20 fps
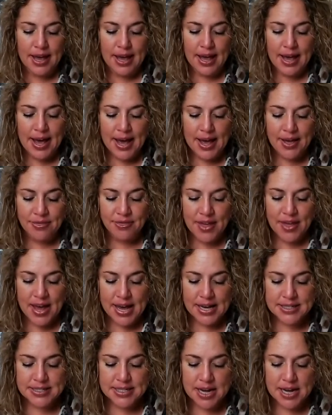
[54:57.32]
At
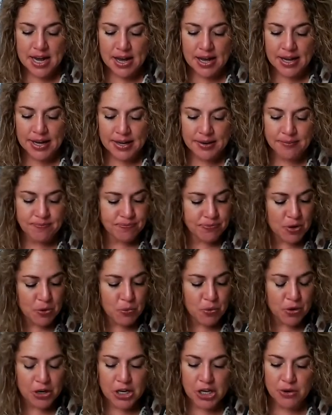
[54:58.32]
that time,
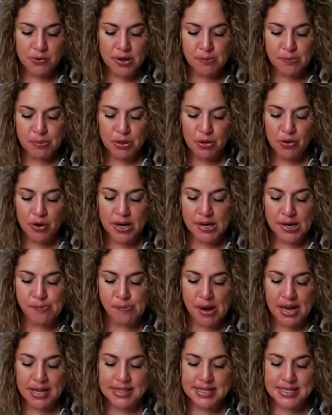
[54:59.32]
were you employed
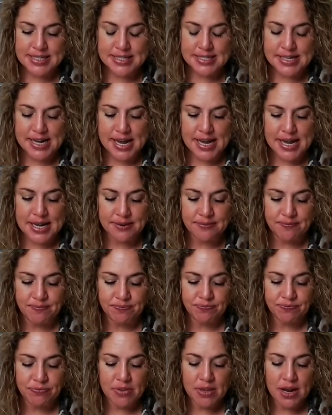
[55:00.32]
by the state?
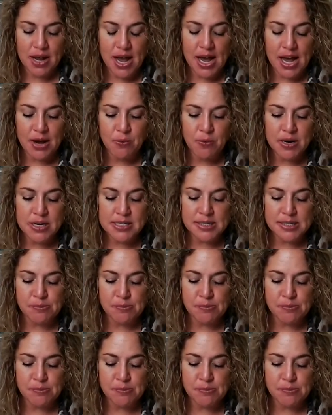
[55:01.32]
I was